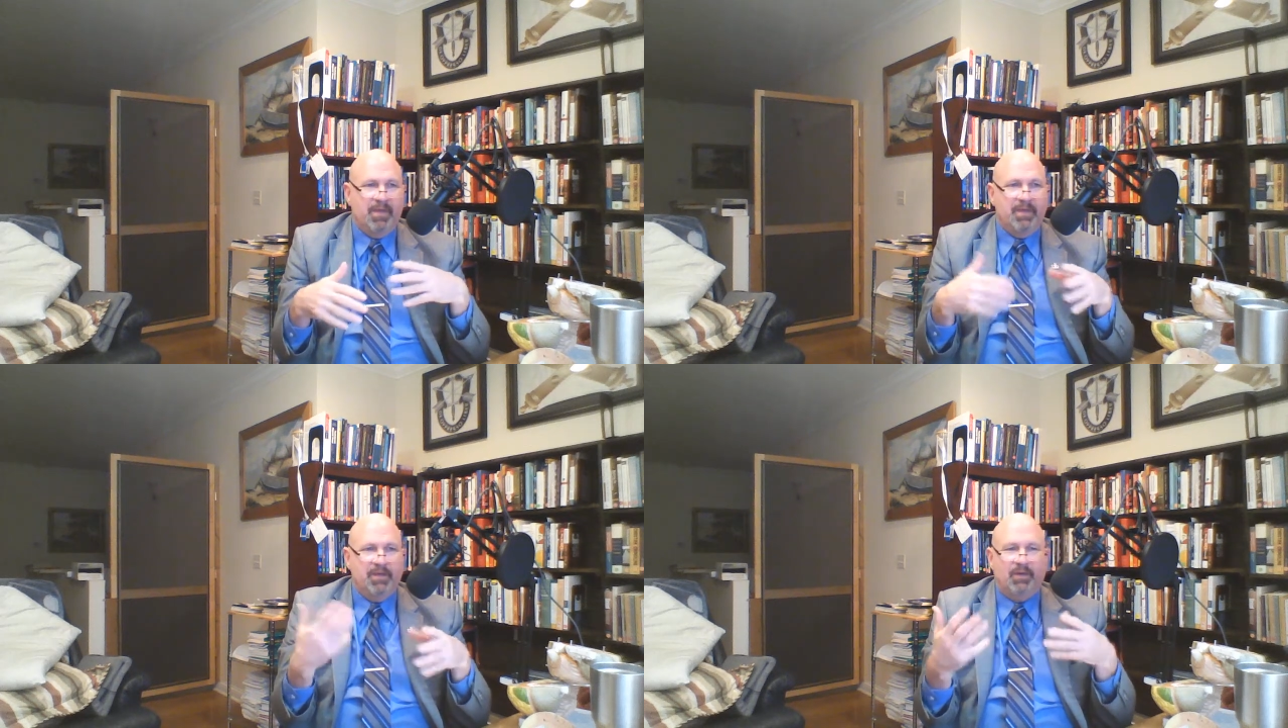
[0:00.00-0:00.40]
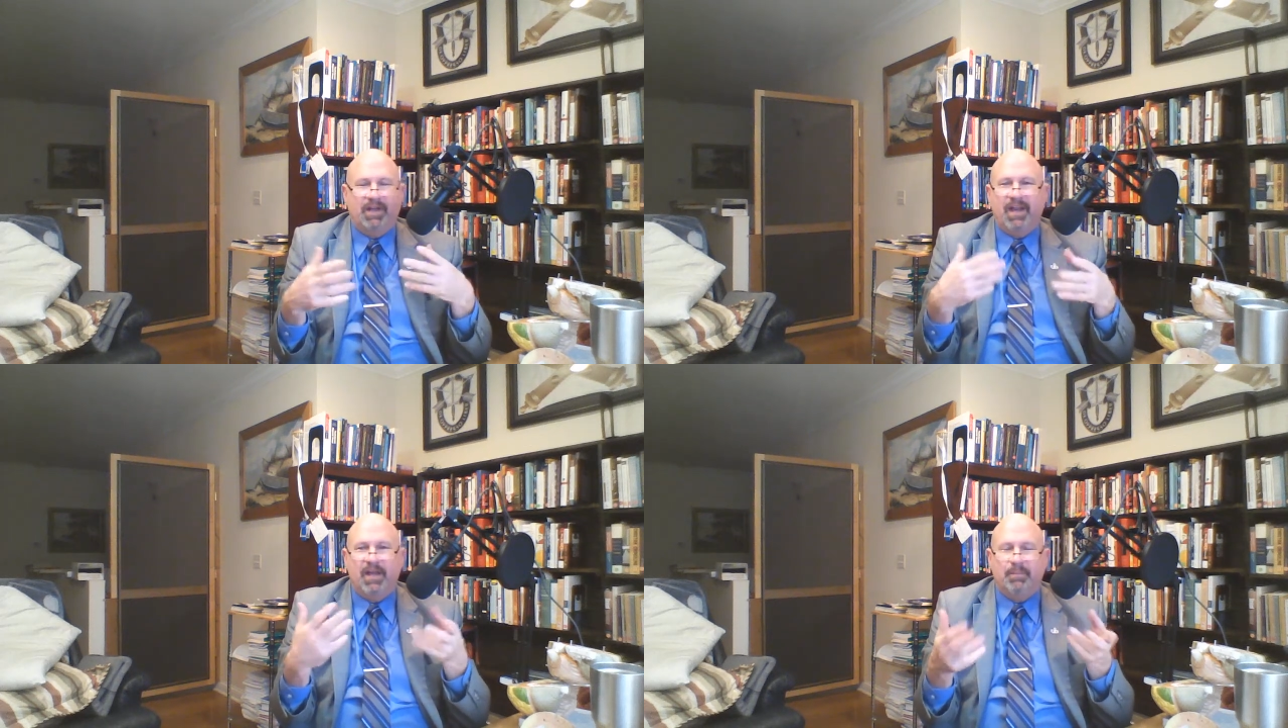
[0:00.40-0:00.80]

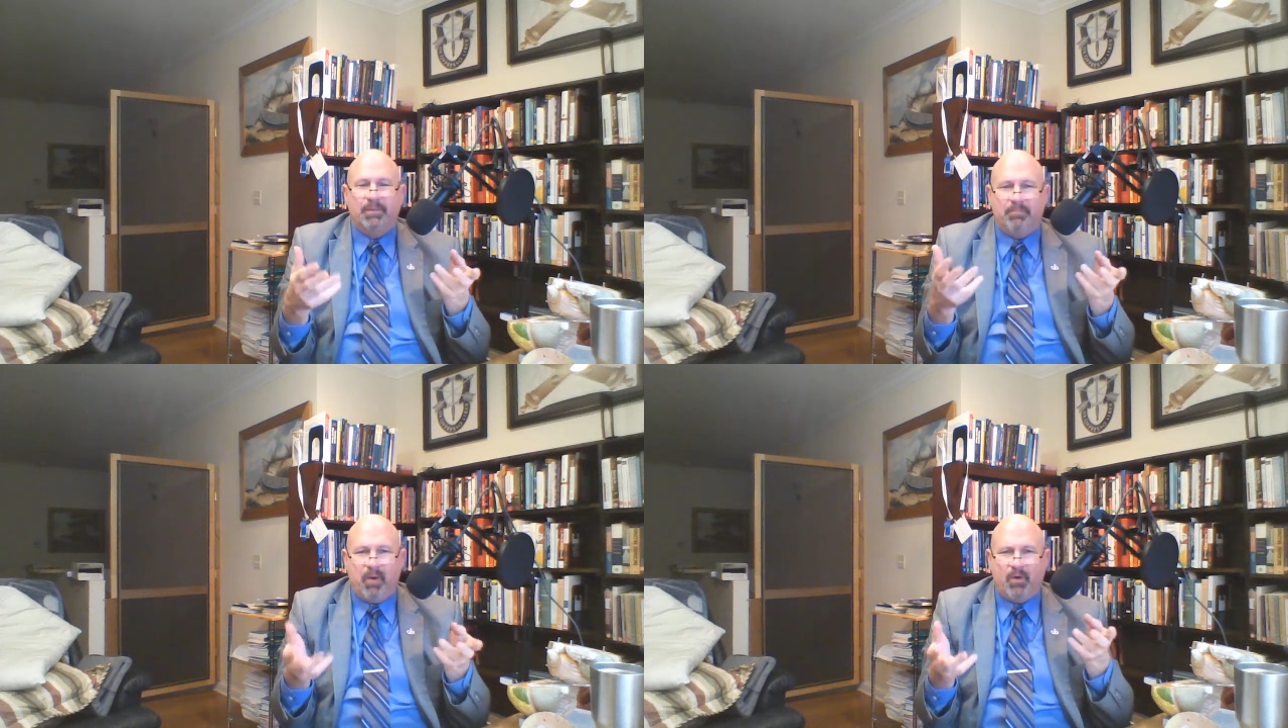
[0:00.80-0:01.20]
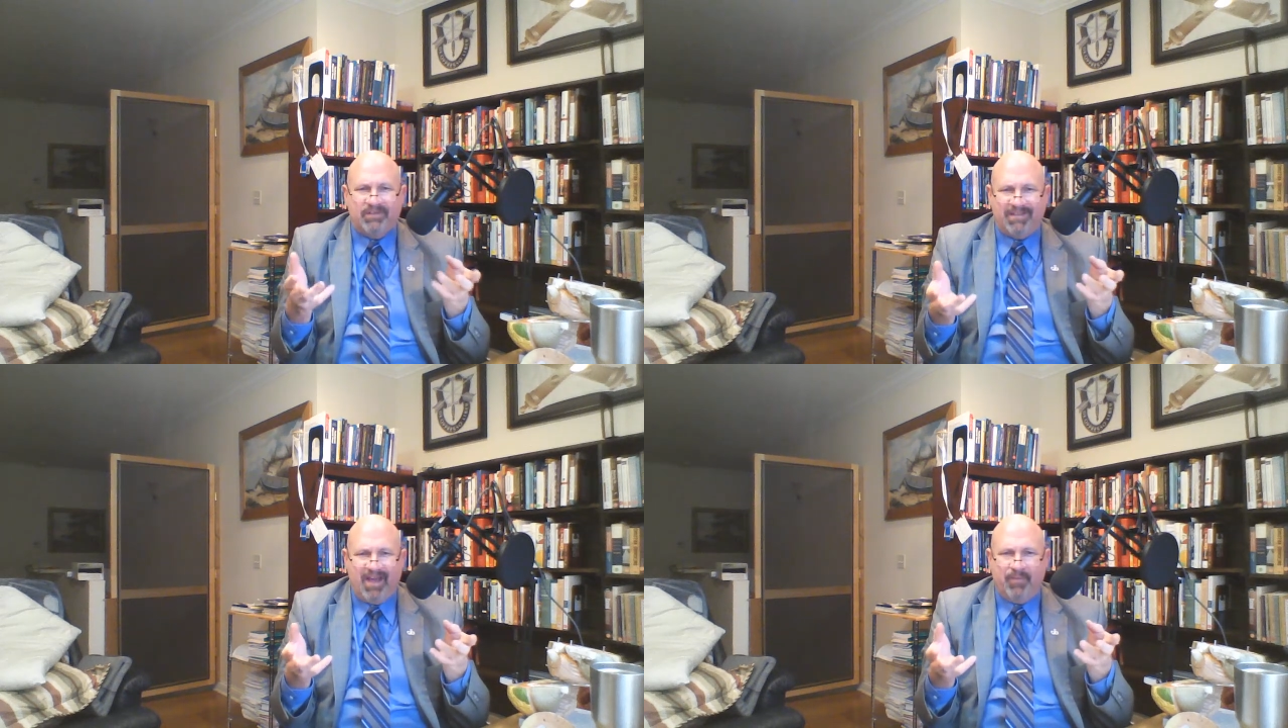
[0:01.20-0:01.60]
kind of help them parse
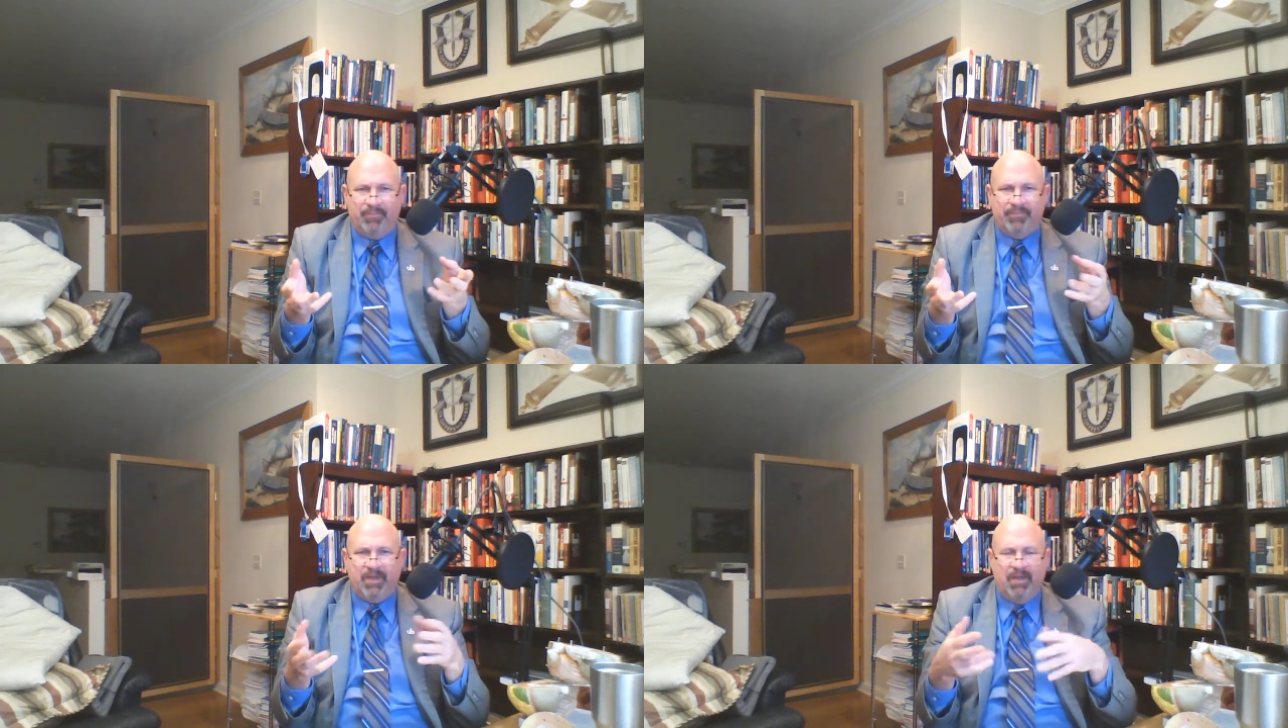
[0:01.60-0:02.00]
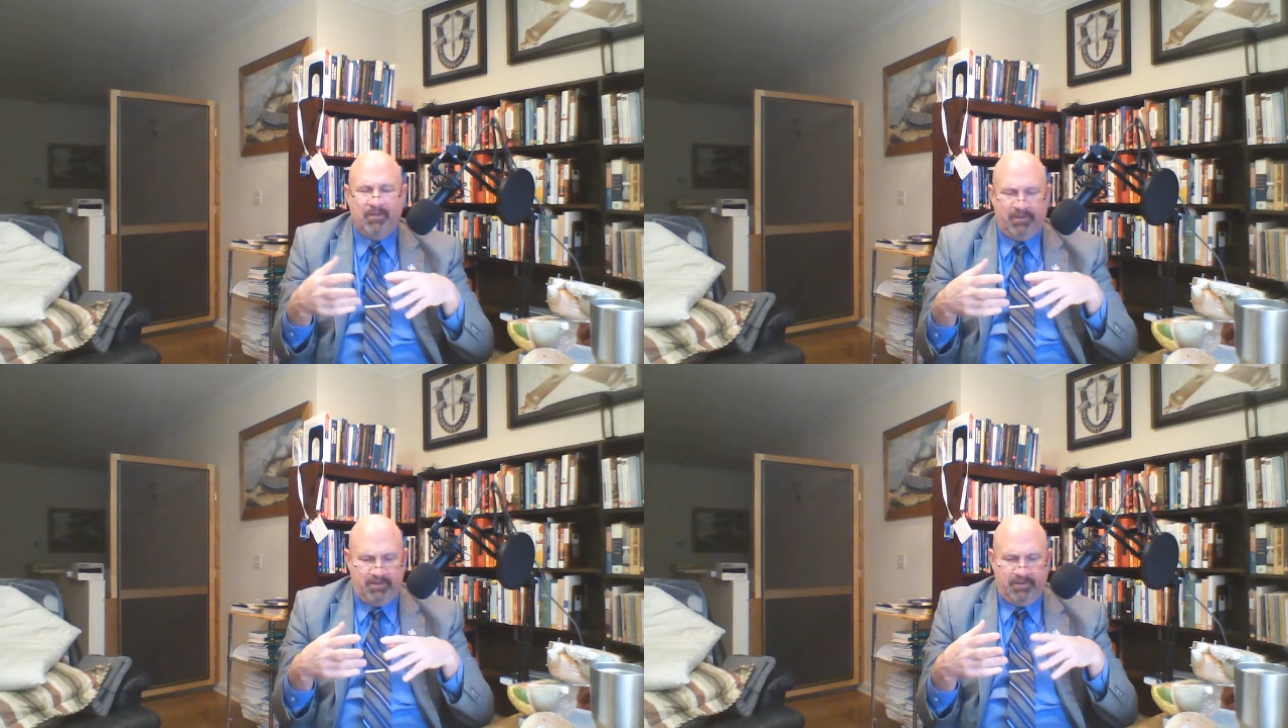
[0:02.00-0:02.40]
out
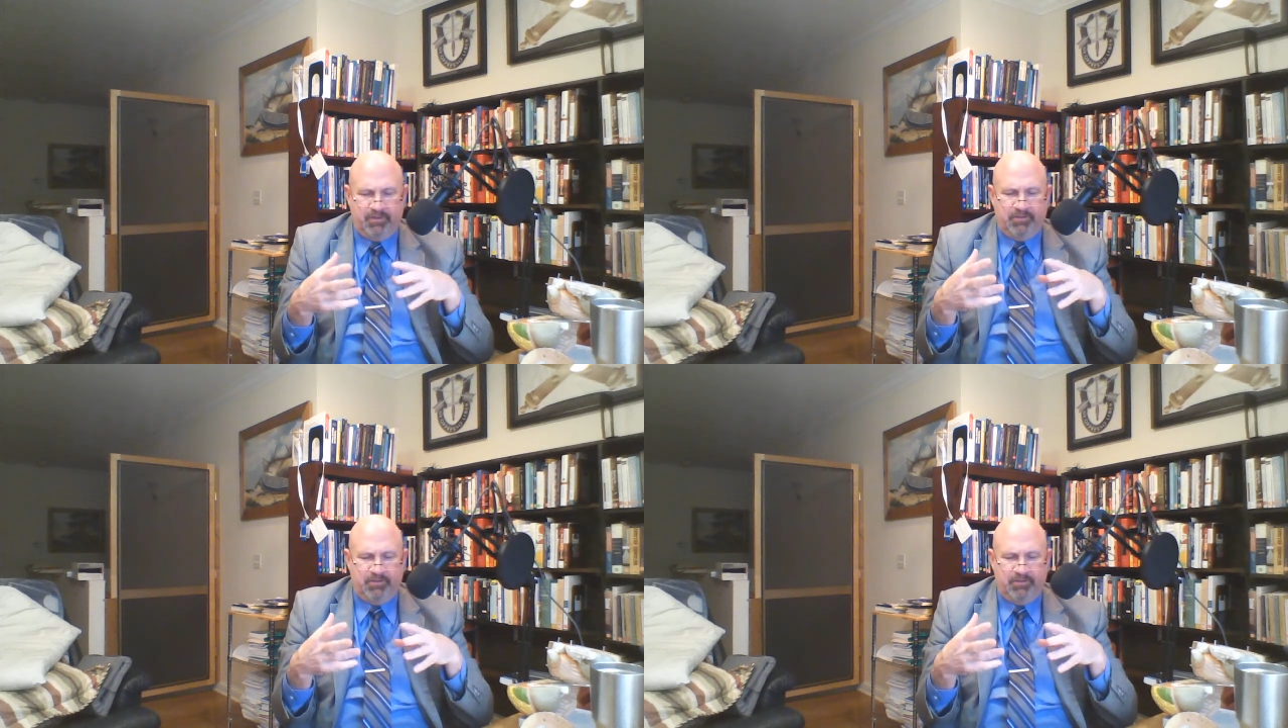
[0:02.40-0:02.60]
the